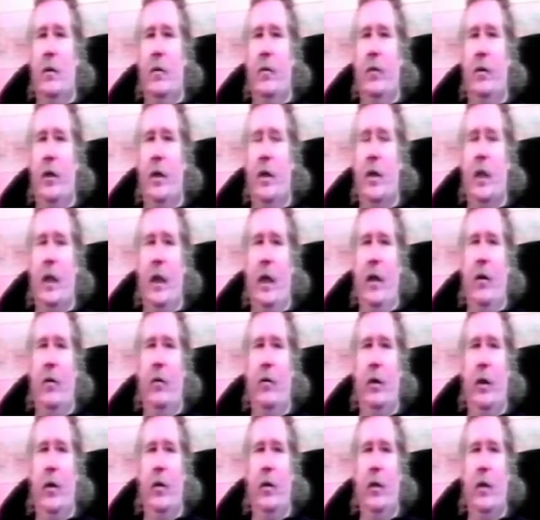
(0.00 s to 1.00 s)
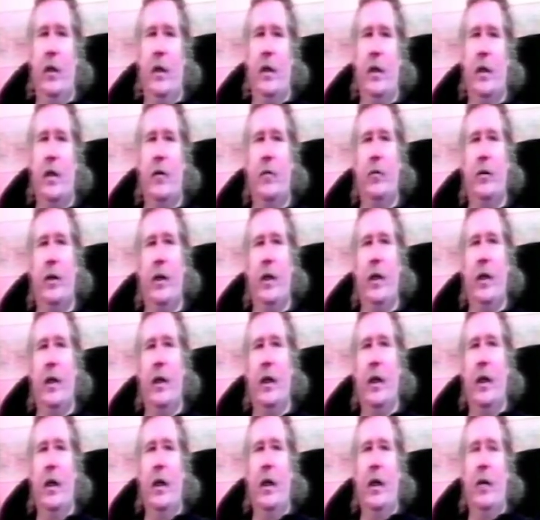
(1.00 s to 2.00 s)
for Scarrow to go the same way,
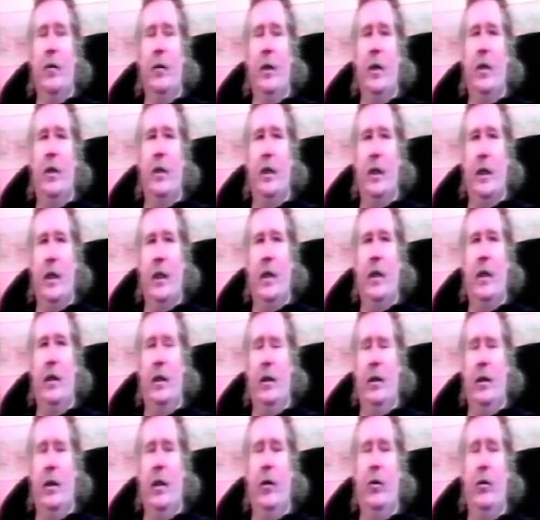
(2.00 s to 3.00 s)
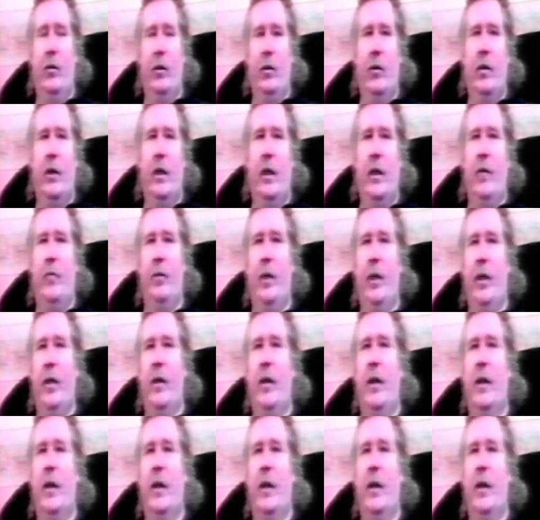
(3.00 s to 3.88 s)
because they also had a big